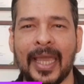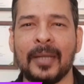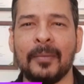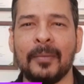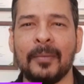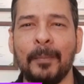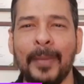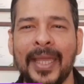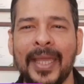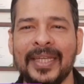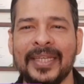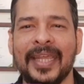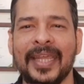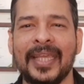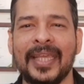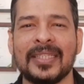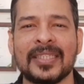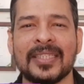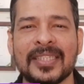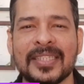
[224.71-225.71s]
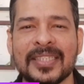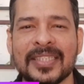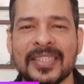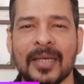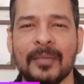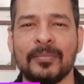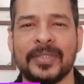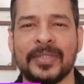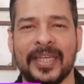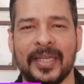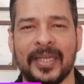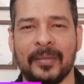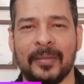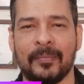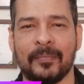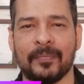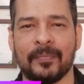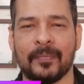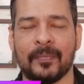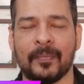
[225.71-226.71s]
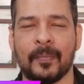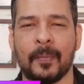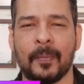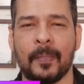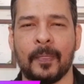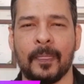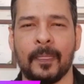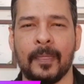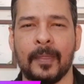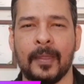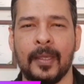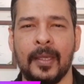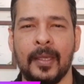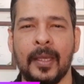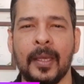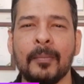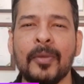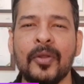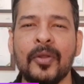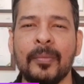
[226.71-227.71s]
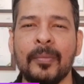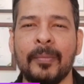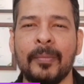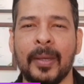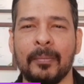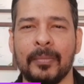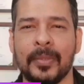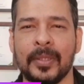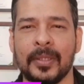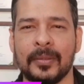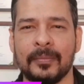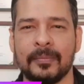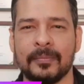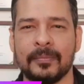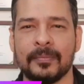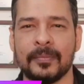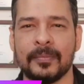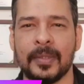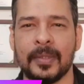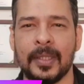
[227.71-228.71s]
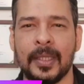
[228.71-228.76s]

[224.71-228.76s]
and may take some time. But remember,